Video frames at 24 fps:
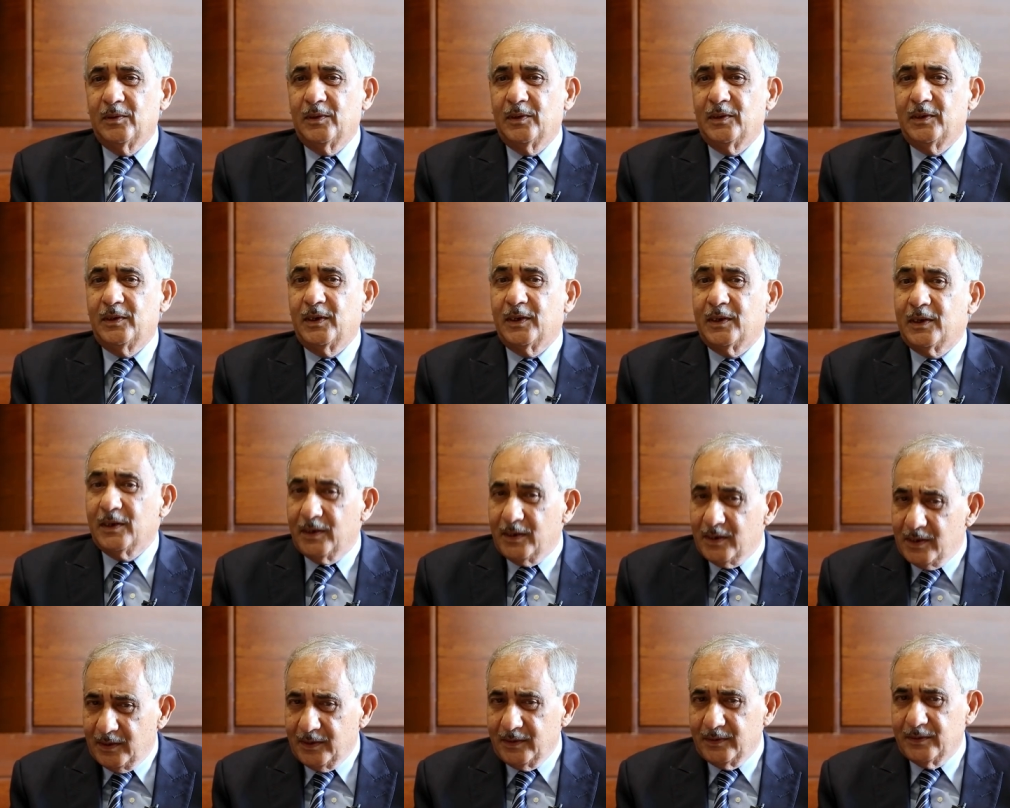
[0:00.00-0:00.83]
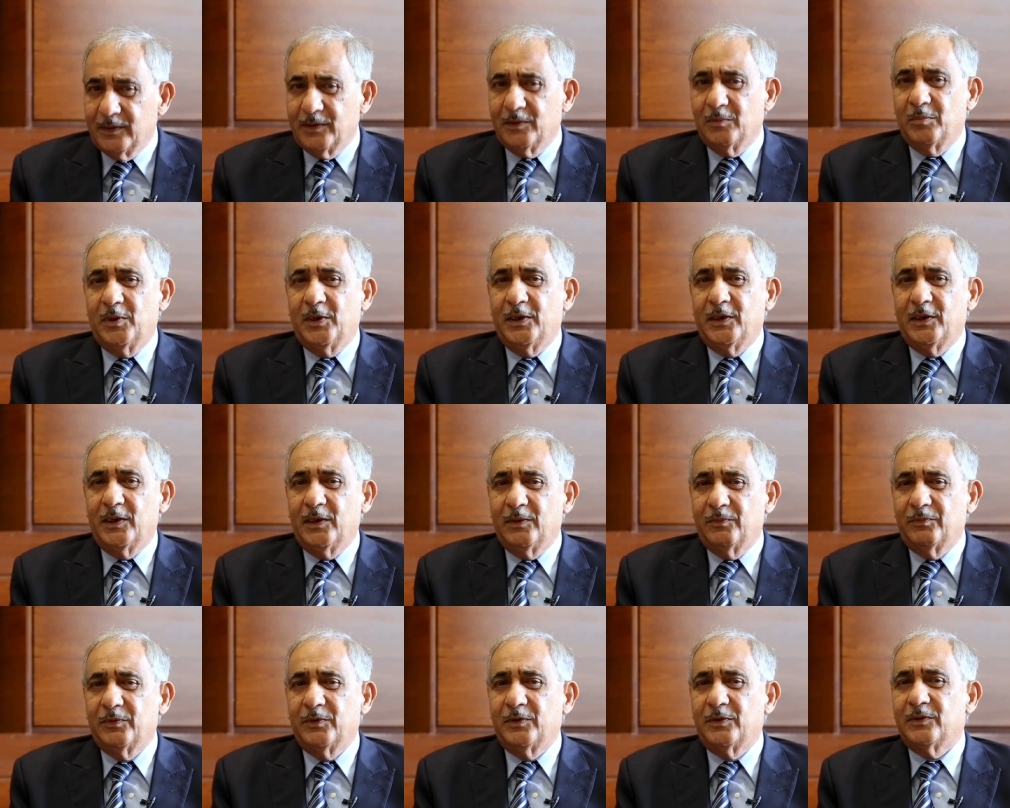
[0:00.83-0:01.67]
recognizing my
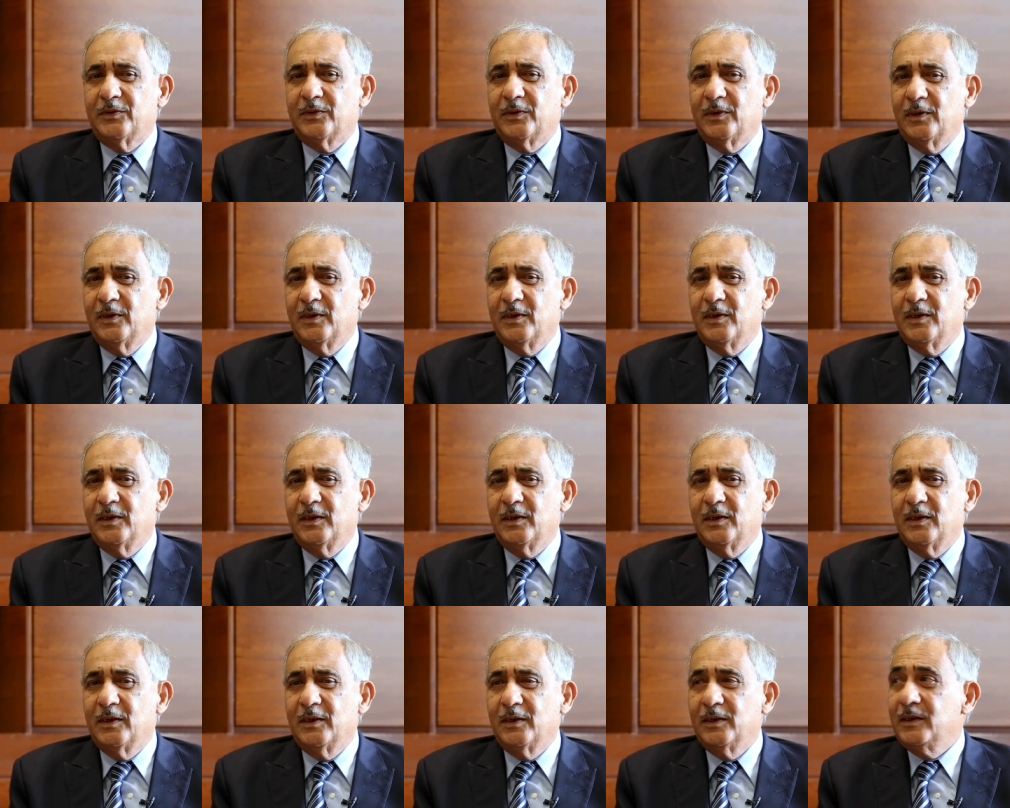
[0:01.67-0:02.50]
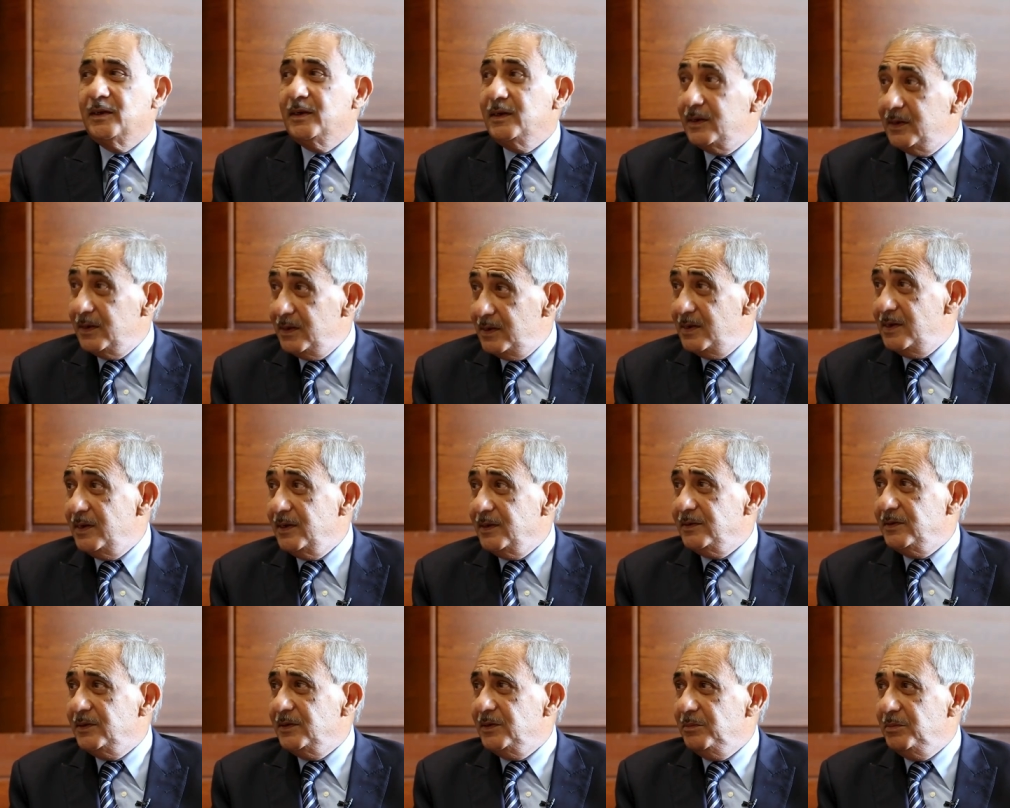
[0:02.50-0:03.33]
efforts and, then
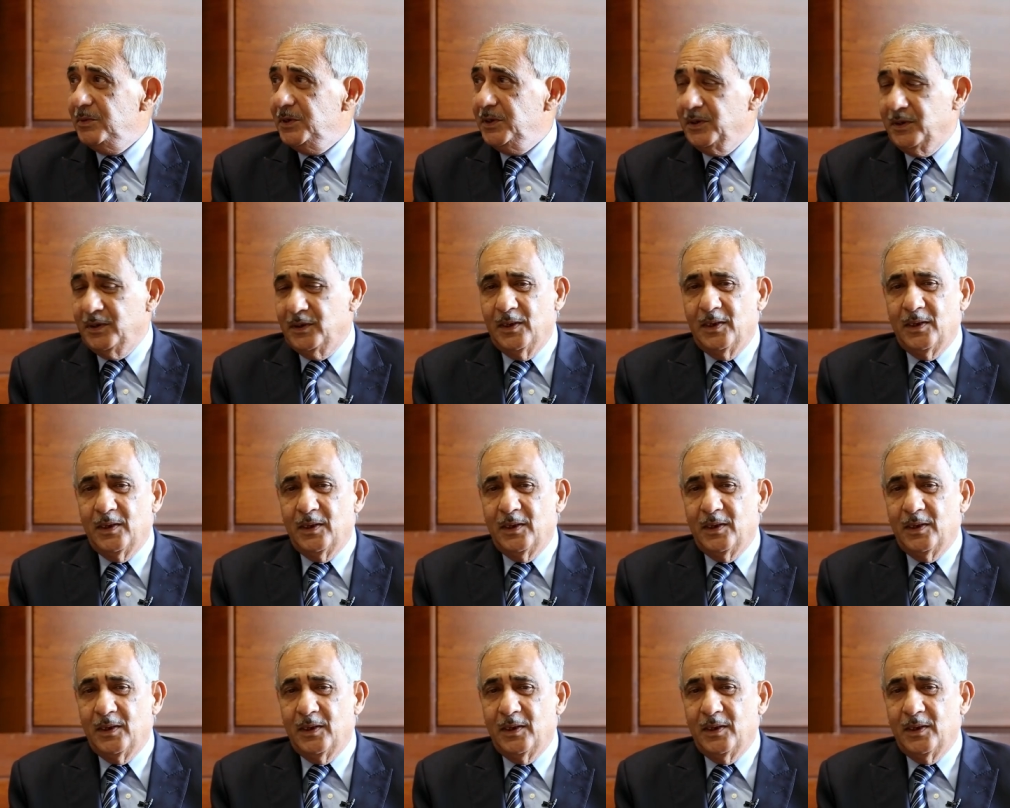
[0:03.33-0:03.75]
recognizing me.